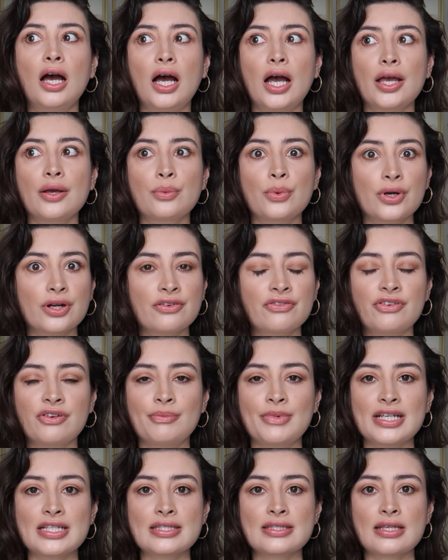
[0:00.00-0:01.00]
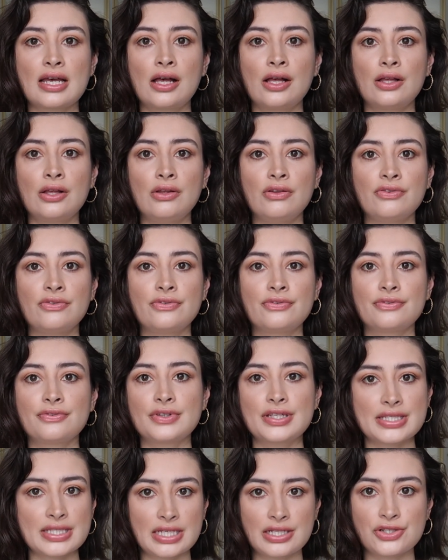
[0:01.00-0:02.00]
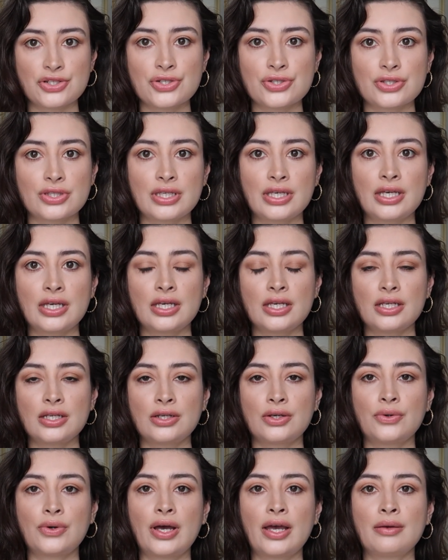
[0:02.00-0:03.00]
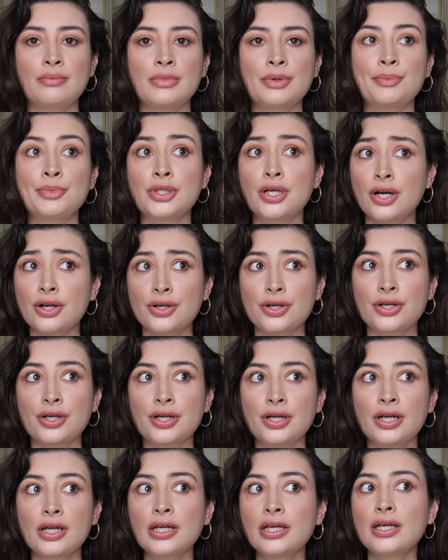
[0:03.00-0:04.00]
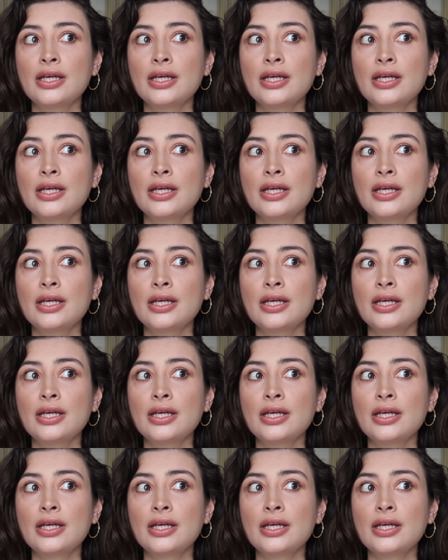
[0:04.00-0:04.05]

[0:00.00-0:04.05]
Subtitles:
I work for myself, essentially. You know, I'm a blogger.